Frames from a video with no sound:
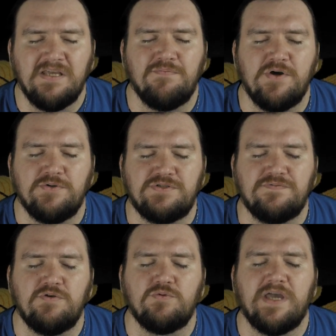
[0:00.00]
most
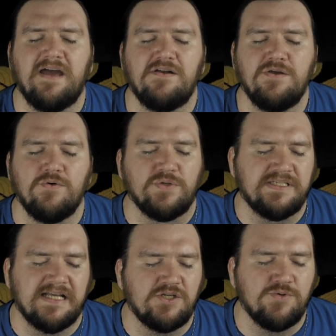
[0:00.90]
of you carry your
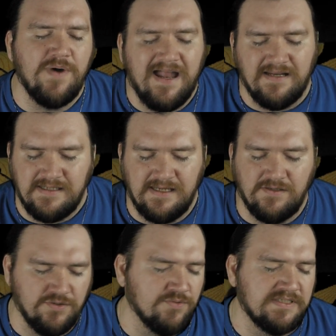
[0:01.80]
sexuality
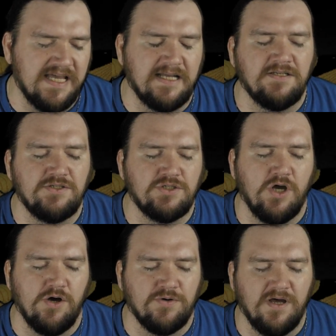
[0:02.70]
in your second
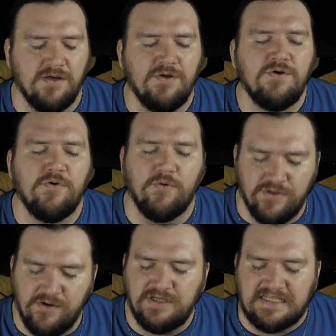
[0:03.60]
chakra,
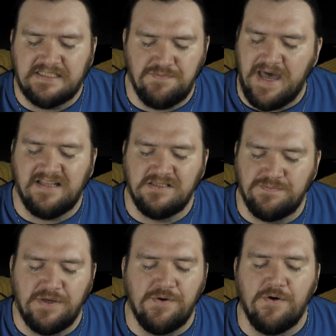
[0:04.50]
although it expands
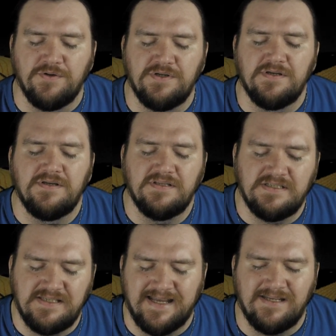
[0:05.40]
beyond the
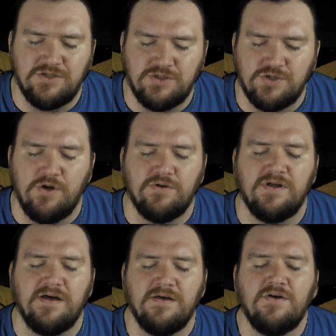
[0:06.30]
second
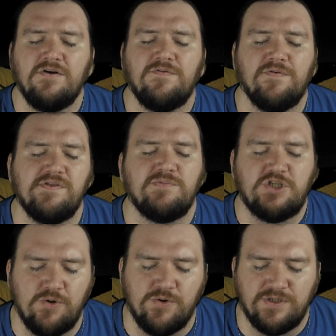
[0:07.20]
chakra for the
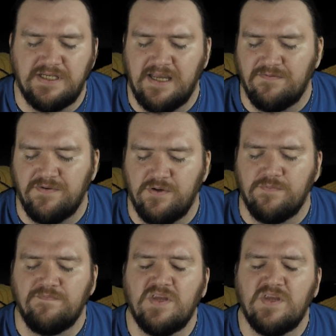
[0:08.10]
majority of you.